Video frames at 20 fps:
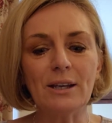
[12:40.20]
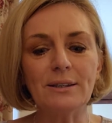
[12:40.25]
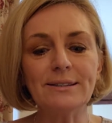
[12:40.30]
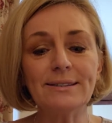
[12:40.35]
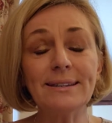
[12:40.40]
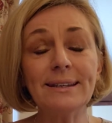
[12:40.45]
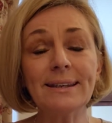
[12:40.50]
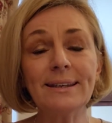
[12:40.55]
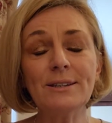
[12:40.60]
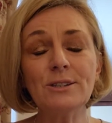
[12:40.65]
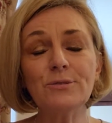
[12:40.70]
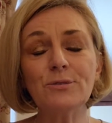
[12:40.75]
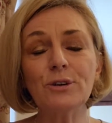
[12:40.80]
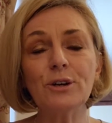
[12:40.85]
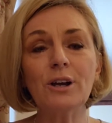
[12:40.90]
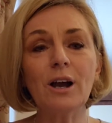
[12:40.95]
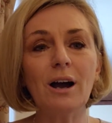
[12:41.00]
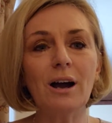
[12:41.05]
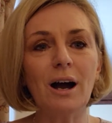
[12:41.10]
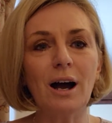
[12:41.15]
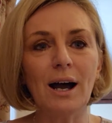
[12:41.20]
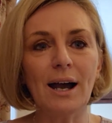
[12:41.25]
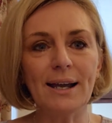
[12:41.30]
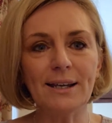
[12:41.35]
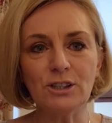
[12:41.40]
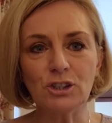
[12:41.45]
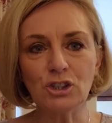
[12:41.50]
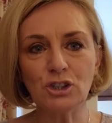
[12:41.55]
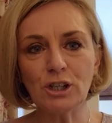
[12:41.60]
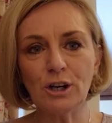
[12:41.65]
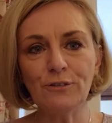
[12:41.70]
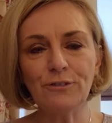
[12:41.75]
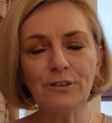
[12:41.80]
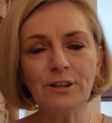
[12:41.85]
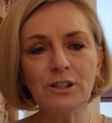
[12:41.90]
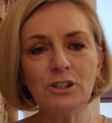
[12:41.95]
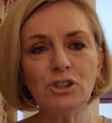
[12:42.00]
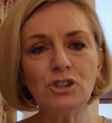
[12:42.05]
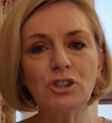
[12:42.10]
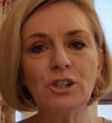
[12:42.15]
Zinc is very high in
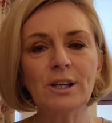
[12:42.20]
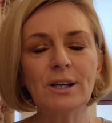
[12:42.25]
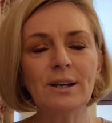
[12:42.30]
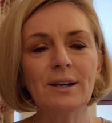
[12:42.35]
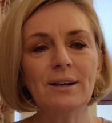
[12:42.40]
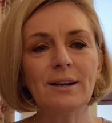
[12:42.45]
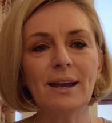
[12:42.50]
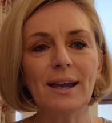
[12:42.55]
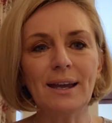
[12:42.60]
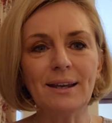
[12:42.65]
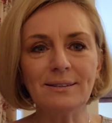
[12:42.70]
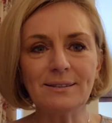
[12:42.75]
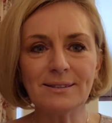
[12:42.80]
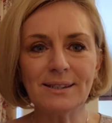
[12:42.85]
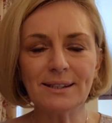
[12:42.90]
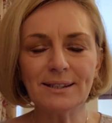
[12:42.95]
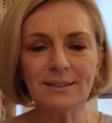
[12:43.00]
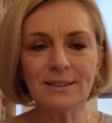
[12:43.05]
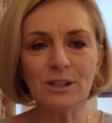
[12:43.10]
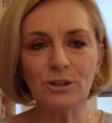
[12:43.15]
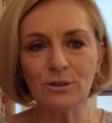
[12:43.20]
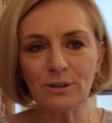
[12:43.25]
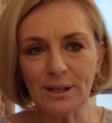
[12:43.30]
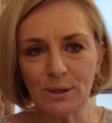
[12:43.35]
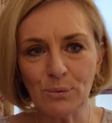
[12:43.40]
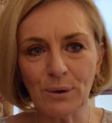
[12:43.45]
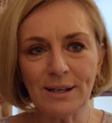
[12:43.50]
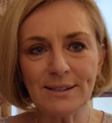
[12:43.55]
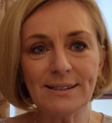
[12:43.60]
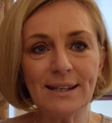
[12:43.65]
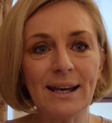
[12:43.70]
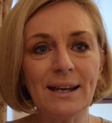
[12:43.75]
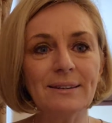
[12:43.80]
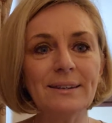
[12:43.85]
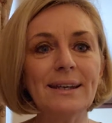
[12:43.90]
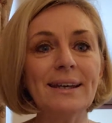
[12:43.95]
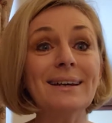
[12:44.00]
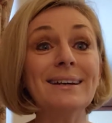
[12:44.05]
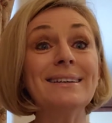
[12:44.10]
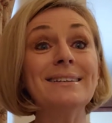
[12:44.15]
shellfish, and secondarily way down
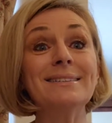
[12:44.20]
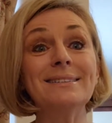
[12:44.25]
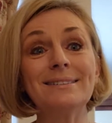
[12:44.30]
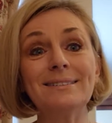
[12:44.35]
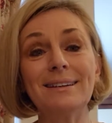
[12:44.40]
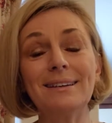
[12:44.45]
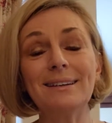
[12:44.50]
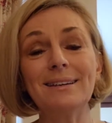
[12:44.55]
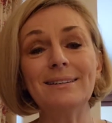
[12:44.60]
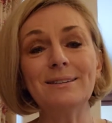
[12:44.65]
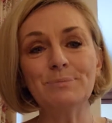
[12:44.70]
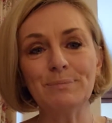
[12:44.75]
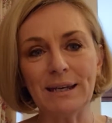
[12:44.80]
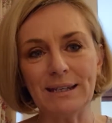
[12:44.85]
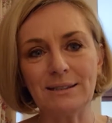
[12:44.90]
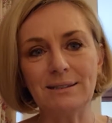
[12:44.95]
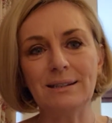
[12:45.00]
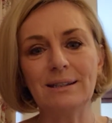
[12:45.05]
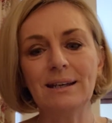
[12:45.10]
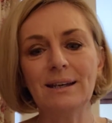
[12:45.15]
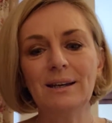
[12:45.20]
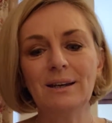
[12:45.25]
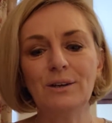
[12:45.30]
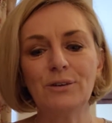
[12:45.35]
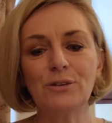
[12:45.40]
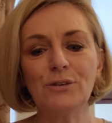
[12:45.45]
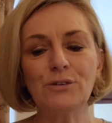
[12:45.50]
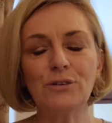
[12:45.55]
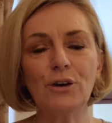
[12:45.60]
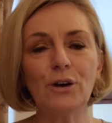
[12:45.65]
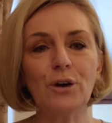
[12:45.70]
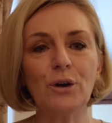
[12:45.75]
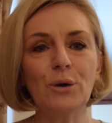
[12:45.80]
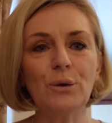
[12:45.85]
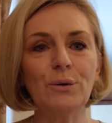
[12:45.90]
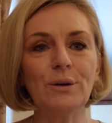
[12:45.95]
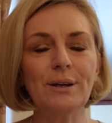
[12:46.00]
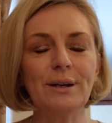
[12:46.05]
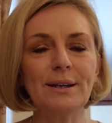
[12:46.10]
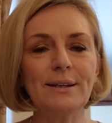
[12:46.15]
there is meat. So
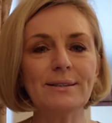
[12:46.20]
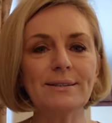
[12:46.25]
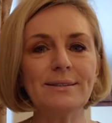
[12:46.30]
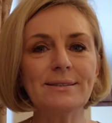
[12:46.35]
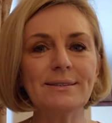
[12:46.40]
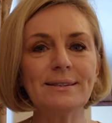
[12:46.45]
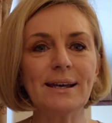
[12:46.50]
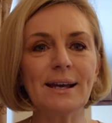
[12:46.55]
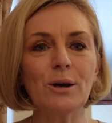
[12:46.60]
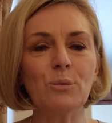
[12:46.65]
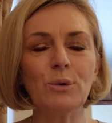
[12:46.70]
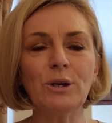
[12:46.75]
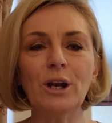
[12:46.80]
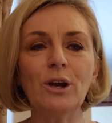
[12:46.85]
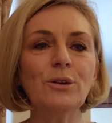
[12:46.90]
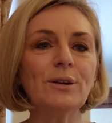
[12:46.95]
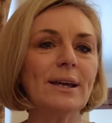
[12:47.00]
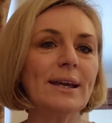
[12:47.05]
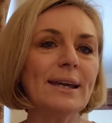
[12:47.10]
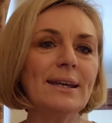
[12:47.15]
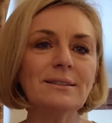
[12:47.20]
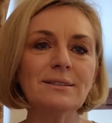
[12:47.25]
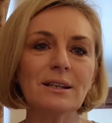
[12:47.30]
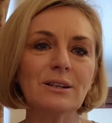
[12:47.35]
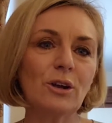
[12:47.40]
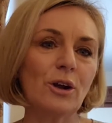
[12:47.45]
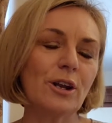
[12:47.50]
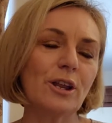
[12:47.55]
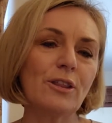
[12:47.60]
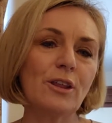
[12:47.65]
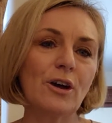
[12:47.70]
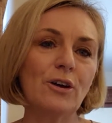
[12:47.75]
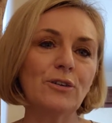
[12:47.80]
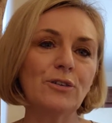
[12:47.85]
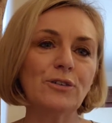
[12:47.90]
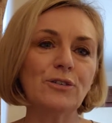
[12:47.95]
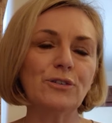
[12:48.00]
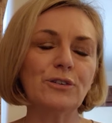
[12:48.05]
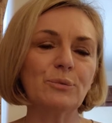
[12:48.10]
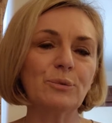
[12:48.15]
it's we don't eat a lot of
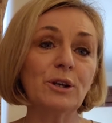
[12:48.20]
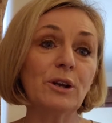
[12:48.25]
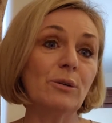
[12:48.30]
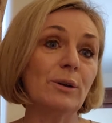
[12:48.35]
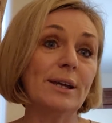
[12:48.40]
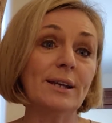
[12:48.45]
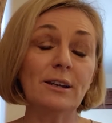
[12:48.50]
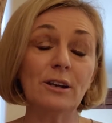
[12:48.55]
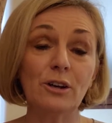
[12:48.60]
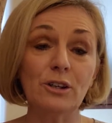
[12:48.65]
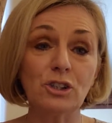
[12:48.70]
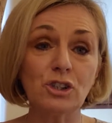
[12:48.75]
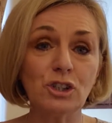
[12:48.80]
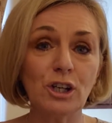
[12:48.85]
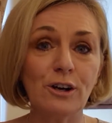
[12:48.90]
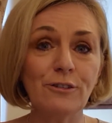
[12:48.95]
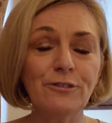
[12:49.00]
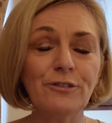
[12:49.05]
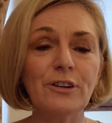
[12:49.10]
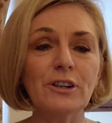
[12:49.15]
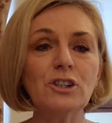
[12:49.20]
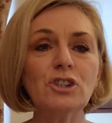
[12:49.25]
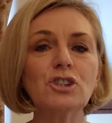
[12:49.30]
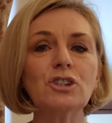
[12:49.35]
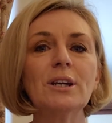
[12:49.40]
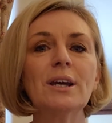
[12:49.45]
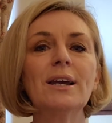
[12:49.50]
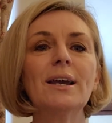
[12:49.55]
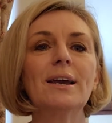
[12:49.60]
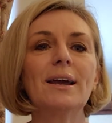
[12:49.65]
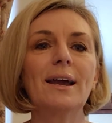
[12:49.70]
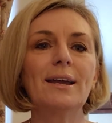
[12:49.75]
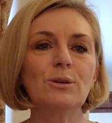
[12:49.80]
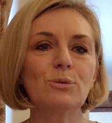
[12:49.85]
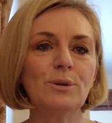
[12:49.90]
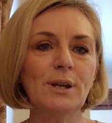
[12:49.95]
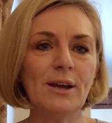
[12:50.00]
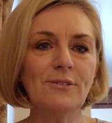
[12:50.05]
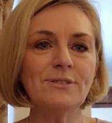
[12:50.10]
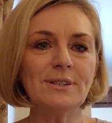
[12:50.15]
those. We don't eat a lot of shellfish, and you
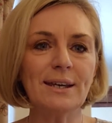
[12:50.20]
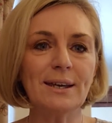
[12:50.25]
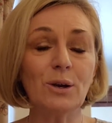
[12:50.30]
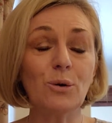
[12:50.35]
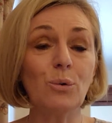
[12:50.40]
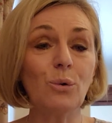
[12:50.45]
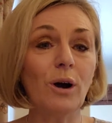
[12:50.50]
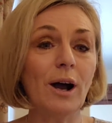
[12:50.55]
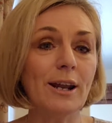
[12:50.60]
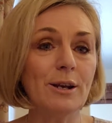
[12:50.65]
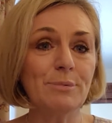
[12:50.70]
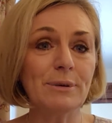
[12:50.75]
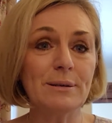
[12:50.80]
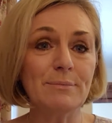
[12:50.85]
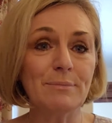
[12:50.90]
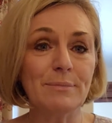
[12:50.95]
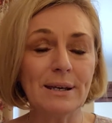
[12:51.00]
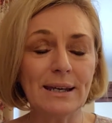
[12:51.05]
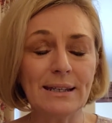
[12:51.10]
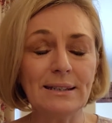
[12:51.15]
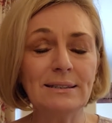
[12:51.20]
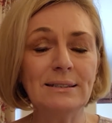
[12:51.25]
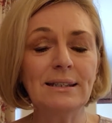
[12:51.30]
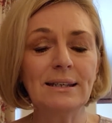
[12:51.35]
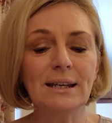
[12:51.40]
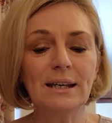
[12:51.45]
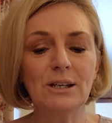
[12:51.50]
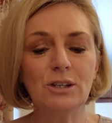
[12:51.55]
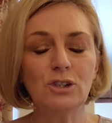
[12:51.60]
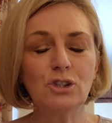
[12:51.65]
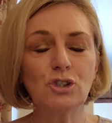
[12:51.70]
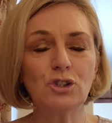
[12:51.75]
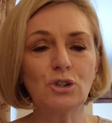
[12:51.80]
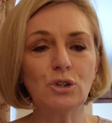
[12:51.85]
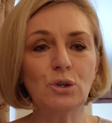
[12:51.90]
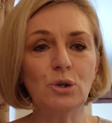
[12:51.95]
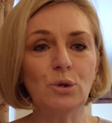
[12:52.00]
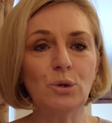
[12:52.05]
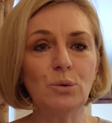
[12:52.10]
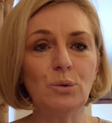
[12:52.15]
would have to eat quite a bit of meat
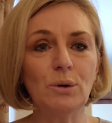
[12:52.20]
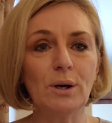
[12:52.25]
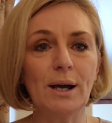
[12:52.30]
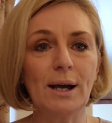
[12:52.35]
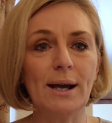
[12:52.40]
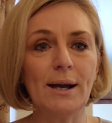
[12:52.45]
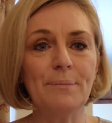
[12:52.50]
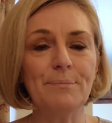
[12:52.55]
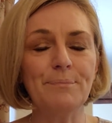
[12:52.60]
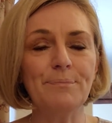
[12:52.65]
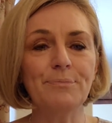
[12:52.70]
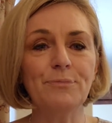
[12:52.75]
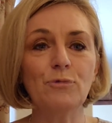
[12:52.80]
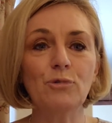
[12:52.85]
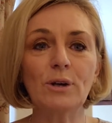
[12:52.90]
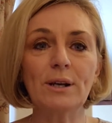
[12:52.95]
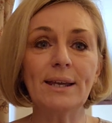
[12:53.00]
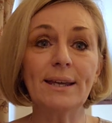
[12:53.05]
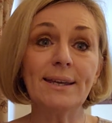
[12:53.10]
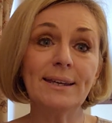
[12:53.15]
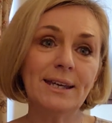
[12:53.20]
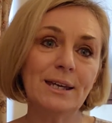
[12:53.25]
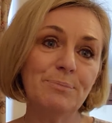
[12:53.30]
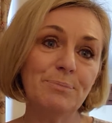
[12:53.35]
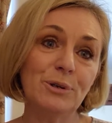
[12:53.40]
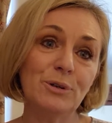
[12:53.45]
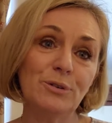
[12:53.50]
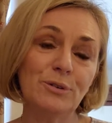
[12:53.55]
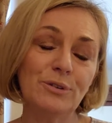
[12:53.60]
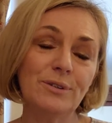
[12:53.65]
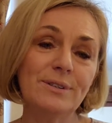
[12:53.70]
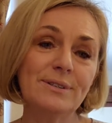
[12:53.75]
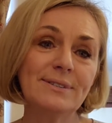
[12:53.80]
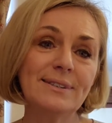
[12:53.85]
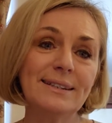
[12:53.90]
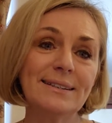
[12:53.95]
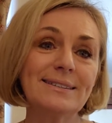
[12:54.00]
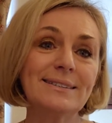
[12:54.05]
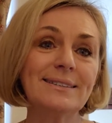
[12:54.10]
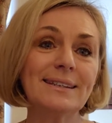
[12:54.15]
to really keep your
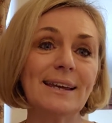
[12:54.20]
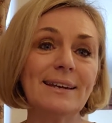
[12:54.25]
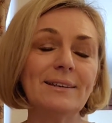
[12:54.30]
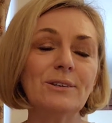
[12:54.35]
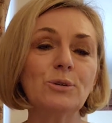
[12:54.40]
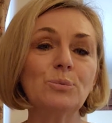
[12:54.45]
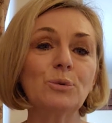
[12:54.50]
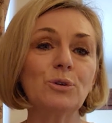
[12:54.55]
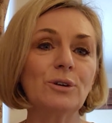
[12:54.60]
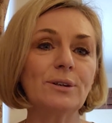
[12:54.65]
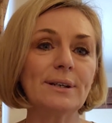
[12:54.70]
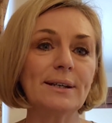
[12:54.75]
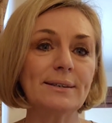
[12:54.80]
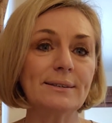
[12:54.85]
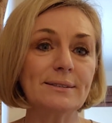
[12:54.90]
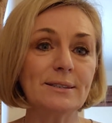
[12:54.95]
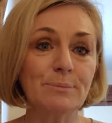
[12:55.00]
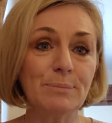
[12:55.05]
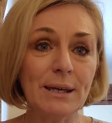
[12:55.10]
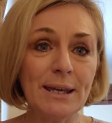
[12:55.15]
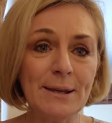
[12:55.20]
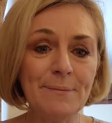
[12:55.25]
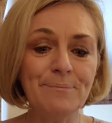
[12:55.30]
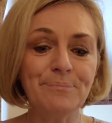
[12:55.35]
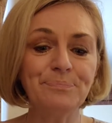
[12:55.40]
zinc status where it needs to be.